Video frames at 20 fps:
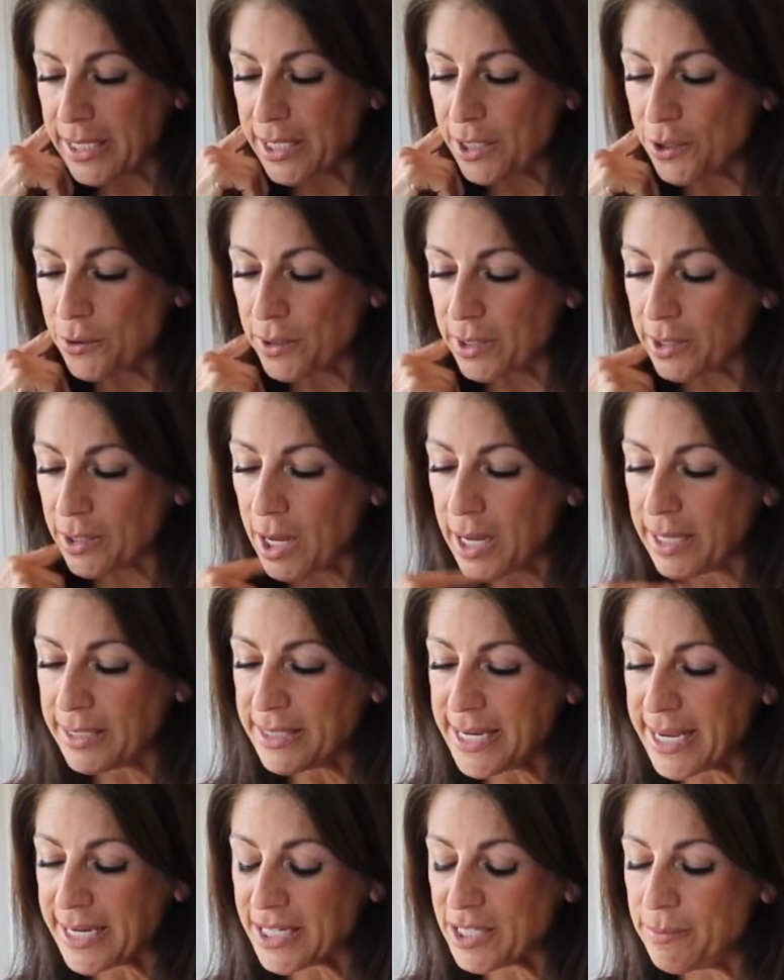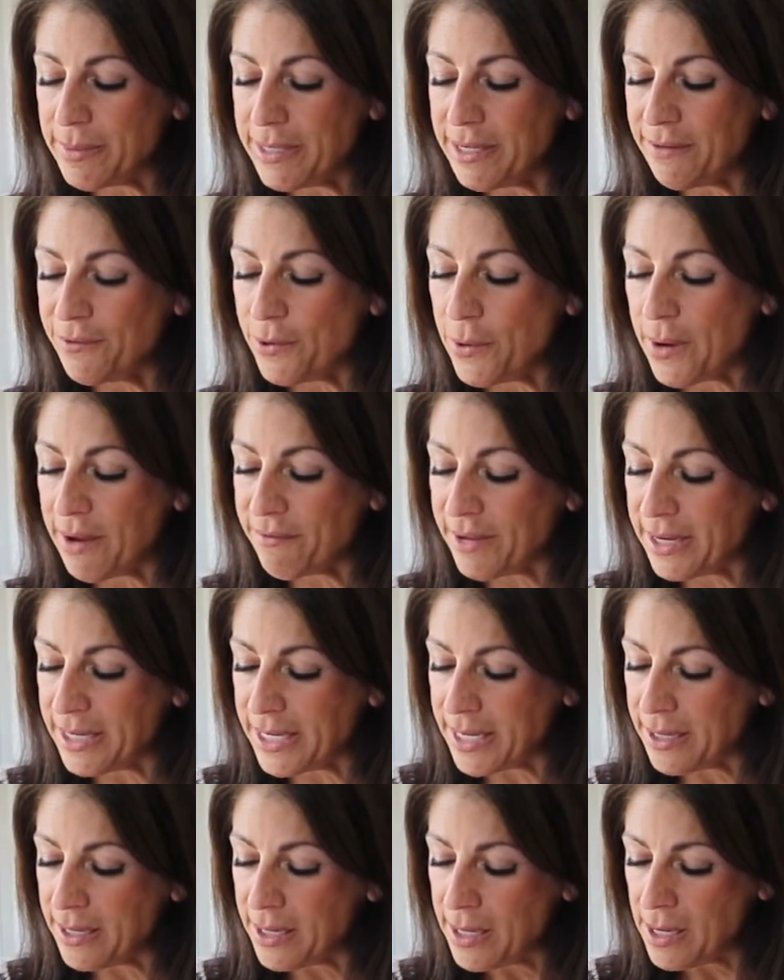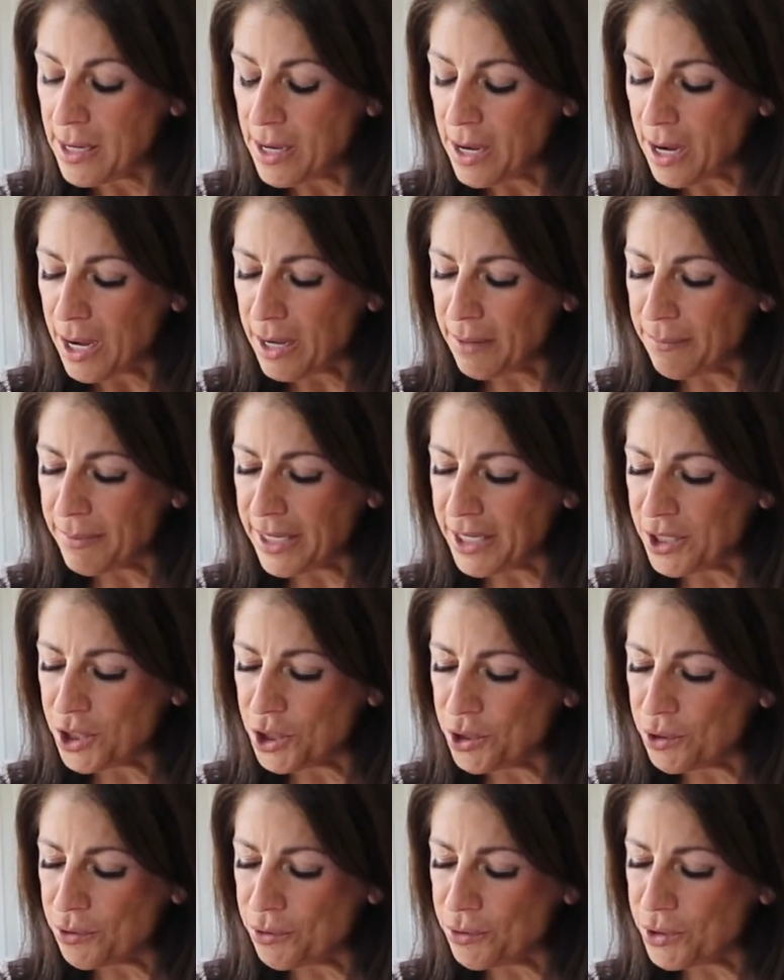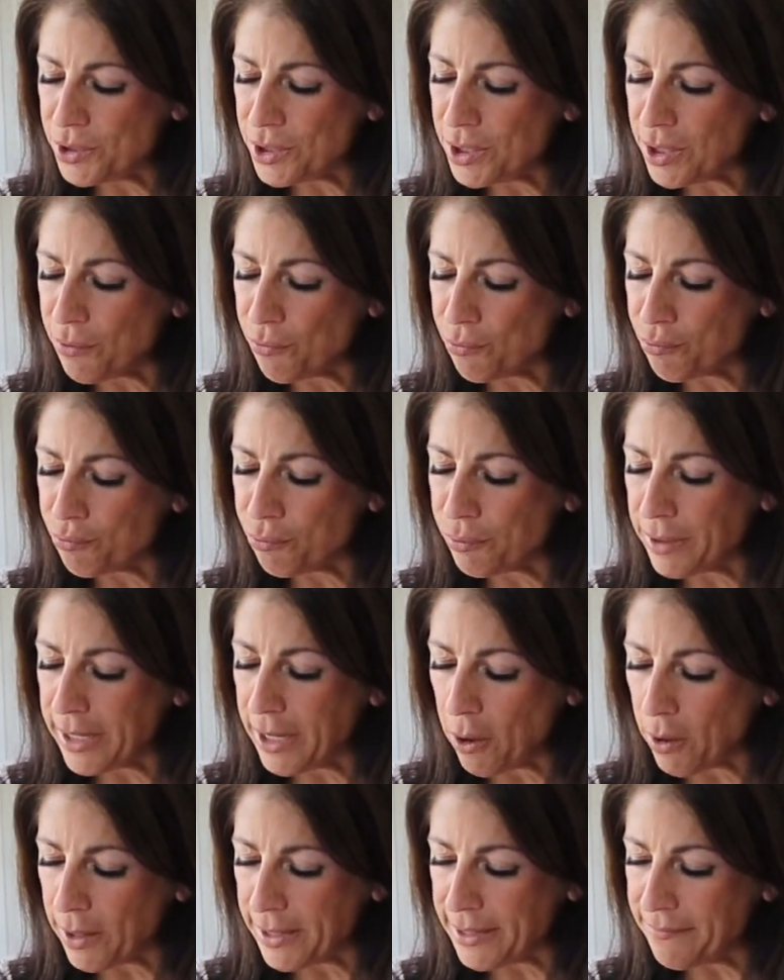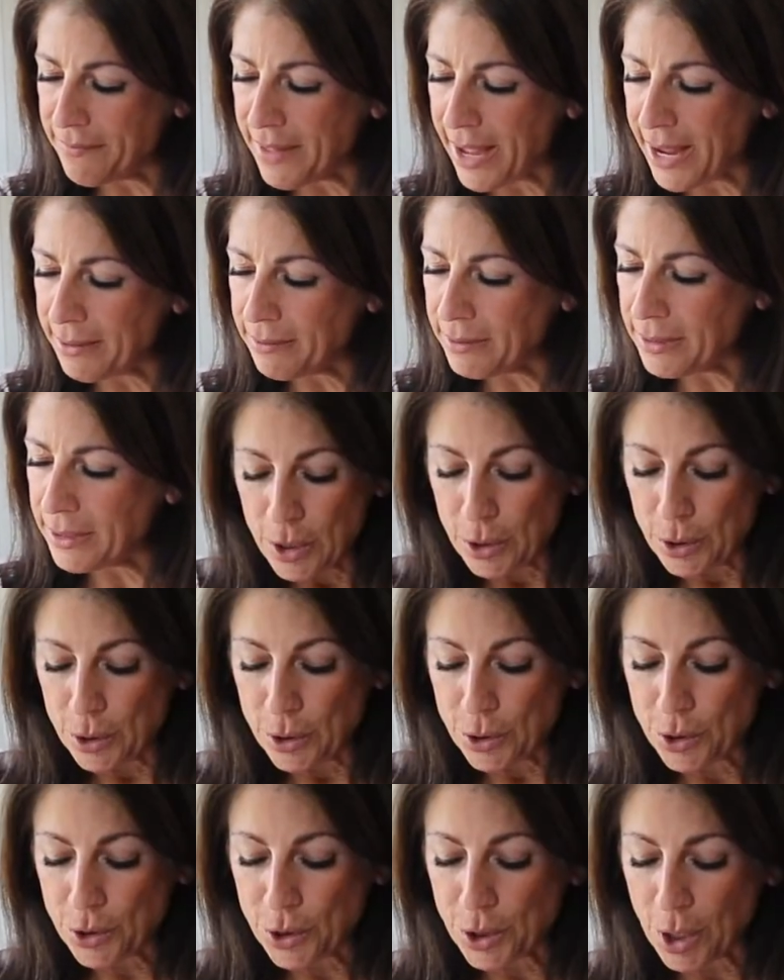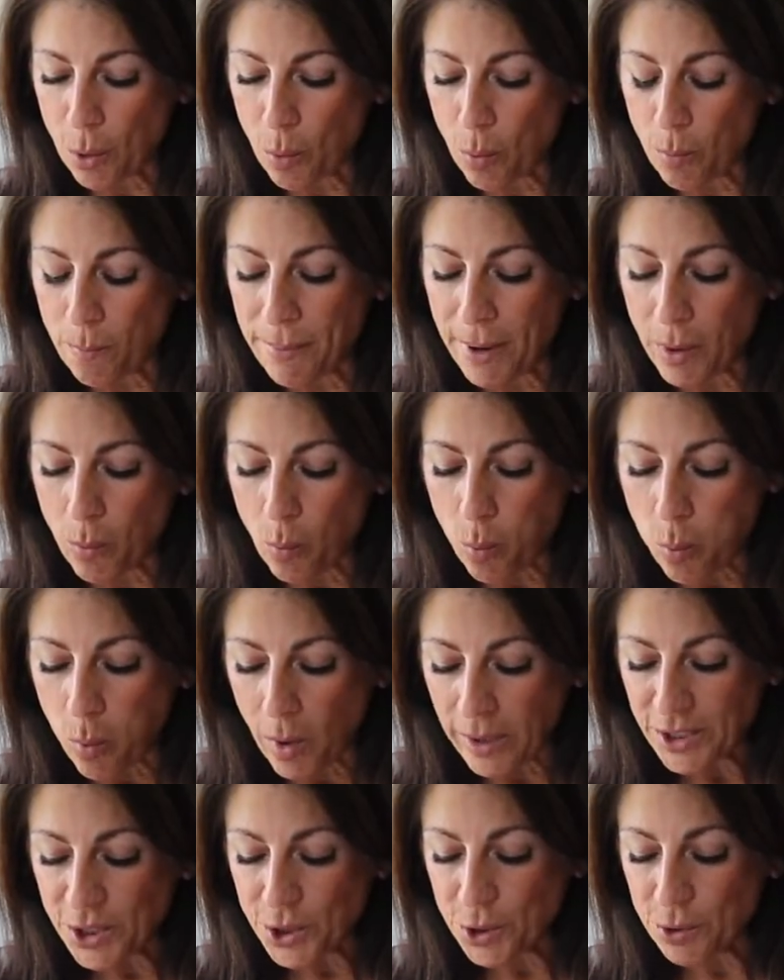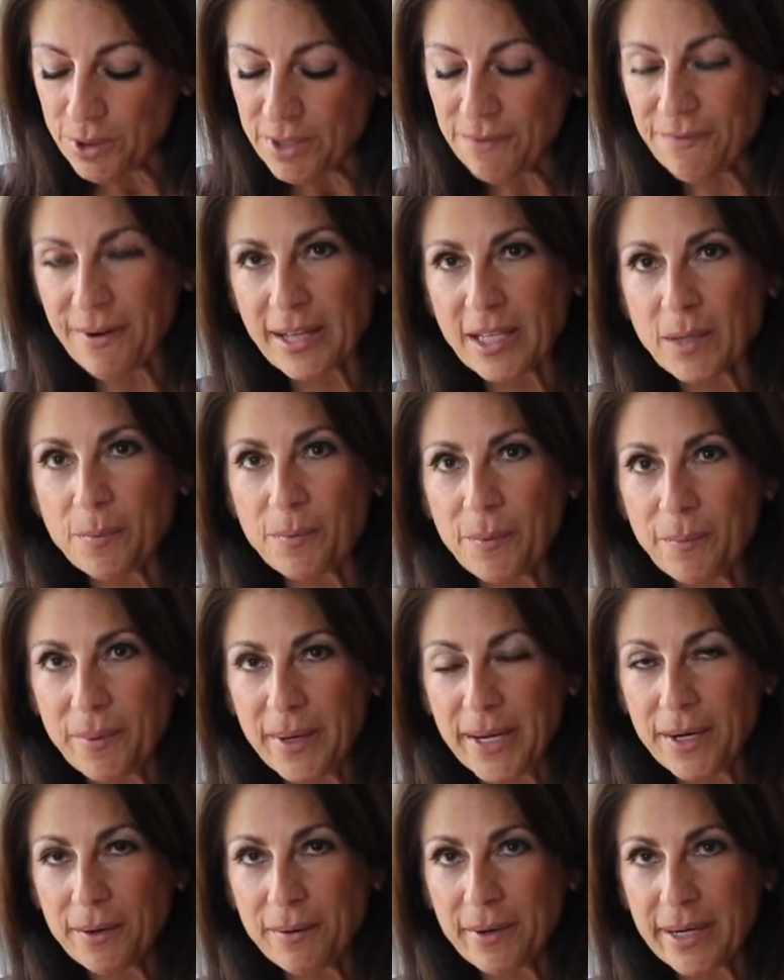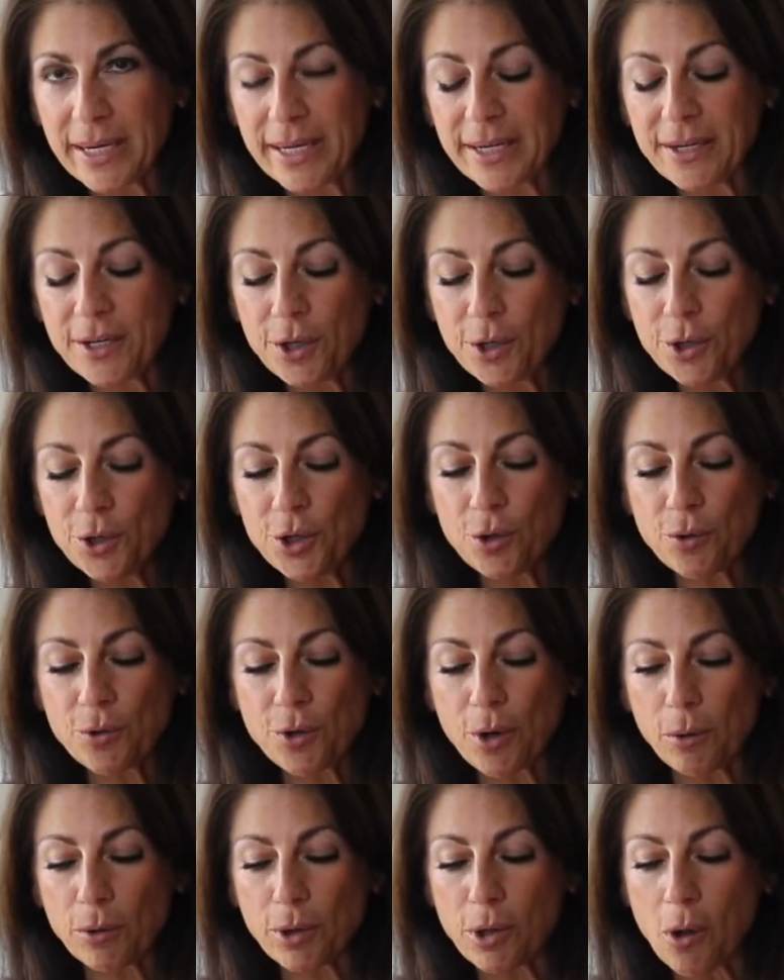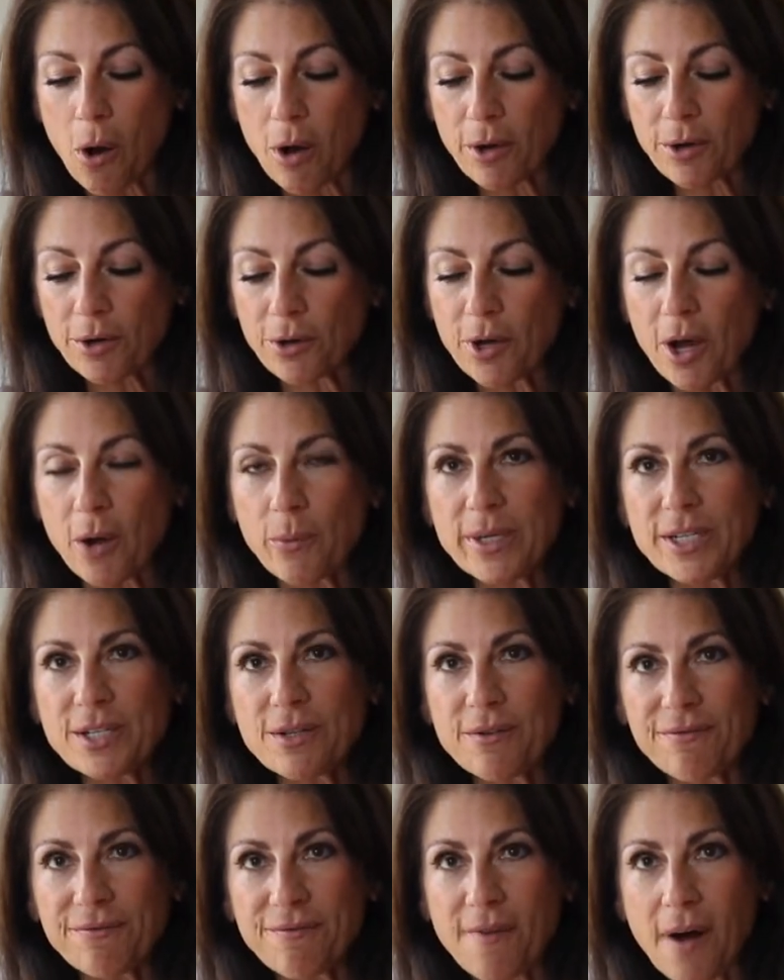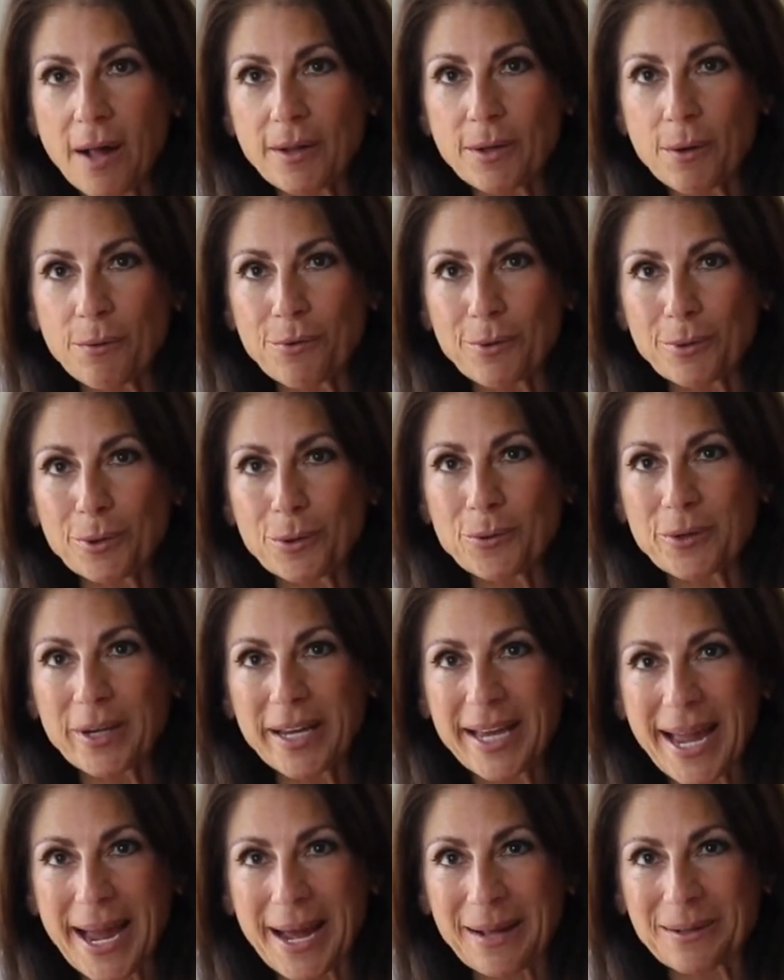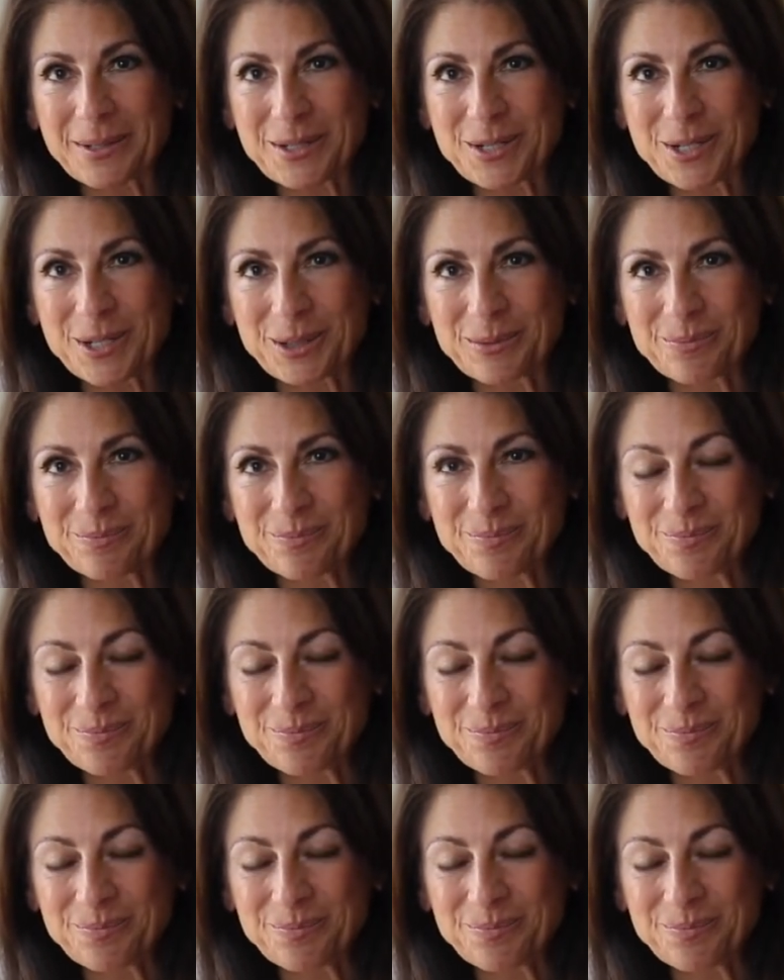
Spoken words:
You can contact me if you have any issues regarding that. So once you develop a period, you're no longer going to follow the lunar calendar.